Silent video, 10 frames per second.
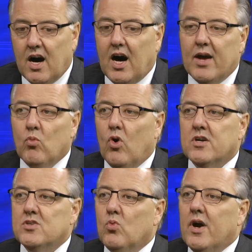I
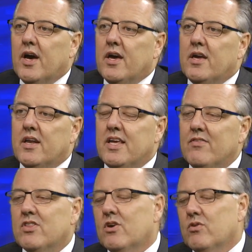walked away, and
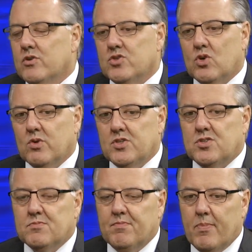even though there's
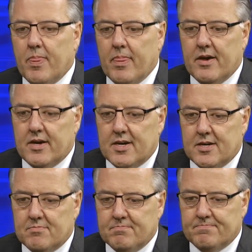always,
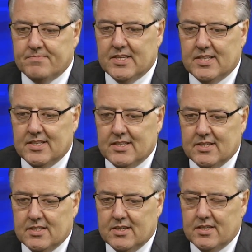um,
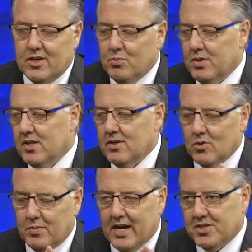you know,
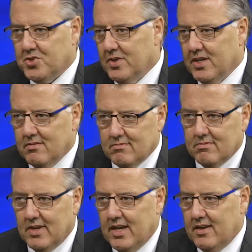political posturing
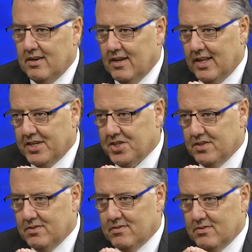and
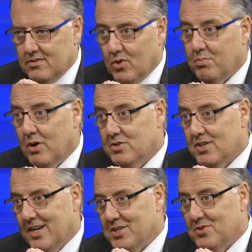election or
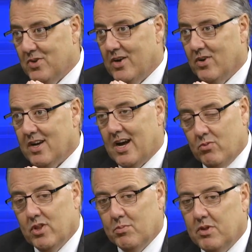post-election rhetoric, I
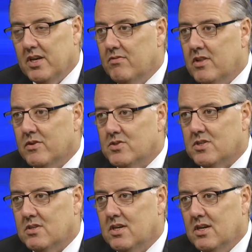really believe that there's a